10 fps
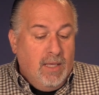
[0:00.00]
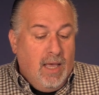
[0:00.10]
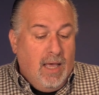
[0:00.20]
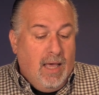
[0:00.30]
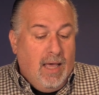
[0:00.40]

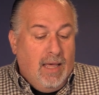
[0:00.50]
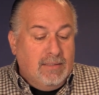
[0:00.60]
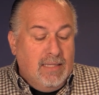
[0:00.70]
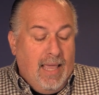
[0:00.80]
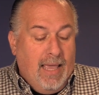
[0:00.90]
Uh,
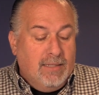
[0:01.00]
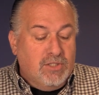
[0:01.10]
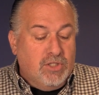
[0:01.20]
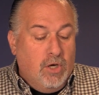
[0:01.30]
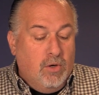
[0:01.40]
and
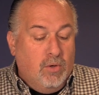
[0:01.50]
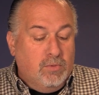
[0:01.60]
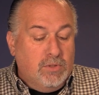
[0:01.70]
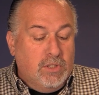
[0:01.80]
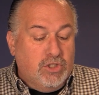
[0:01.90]

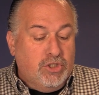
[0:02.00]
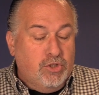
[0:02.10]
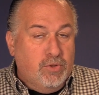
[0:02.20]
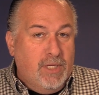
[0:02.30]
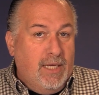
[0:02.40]
so the
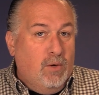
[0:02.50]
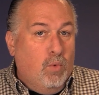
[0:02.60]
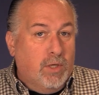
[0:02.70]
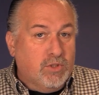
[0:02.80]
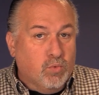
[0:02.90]
shooting
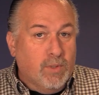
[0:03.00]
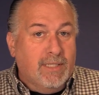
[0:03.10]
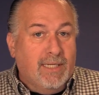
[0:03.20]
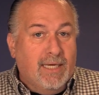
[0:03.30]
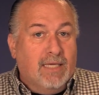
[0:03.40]
was
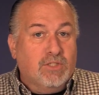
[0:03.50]
really as